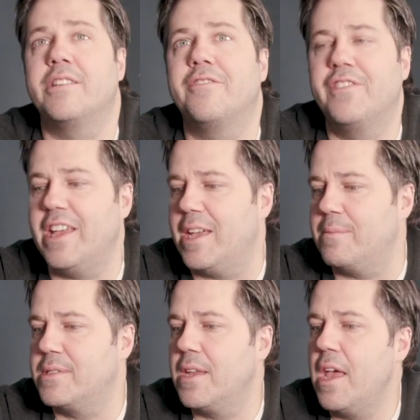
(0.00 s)
into
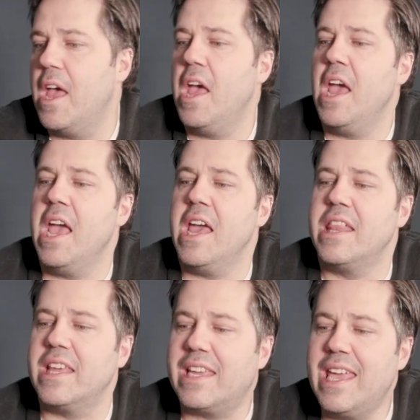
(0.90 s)
flames.
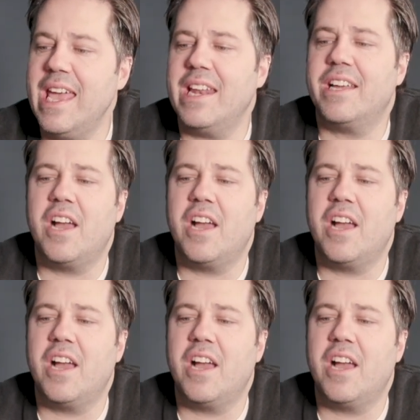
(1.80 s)
The kit